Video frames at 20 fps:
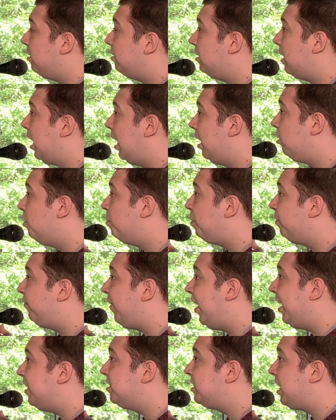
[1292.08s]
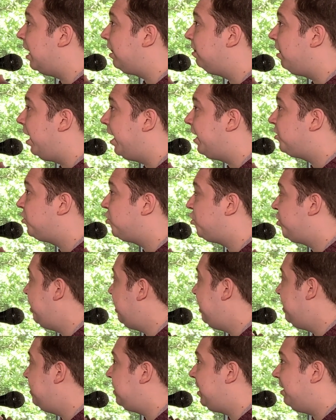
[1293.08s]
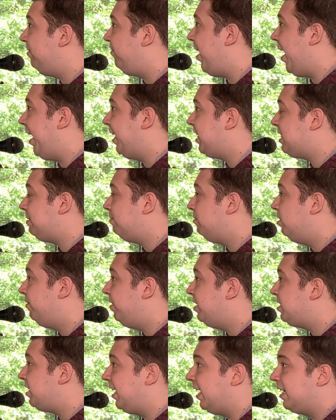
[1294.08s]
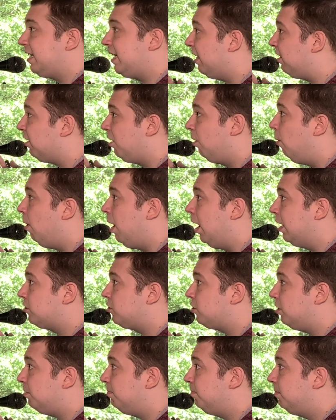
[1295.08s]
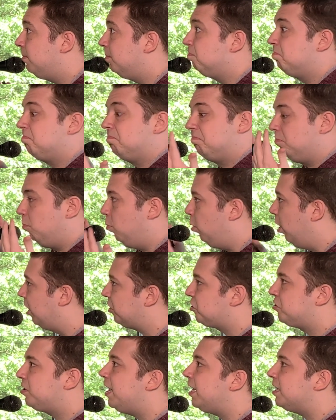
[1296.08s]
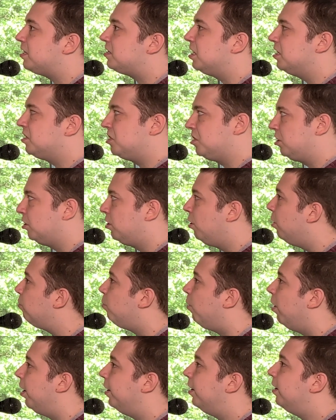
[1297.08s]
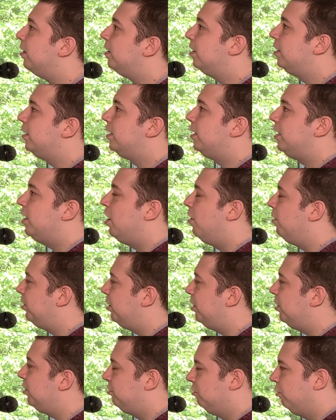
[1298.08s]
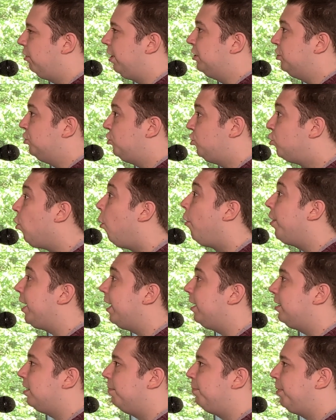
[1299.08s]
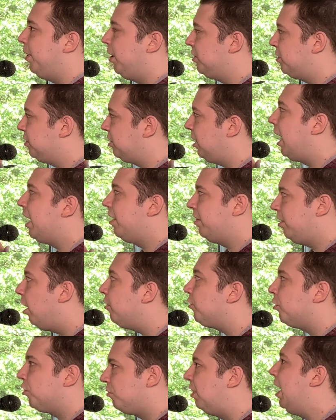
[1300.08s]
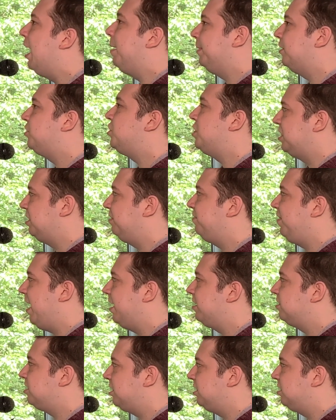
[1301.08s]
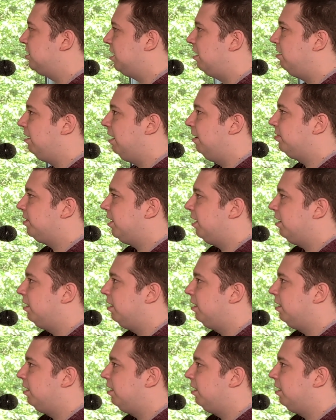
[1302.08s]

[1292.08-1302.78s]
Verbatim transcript: got a group of fans that like cheesy fantasy movies and you get together to watch them. Watch this. This is a good one you know, you, will enjoy it compared to a lot of the other yeah. crappy, cheesy fantasies that are out there.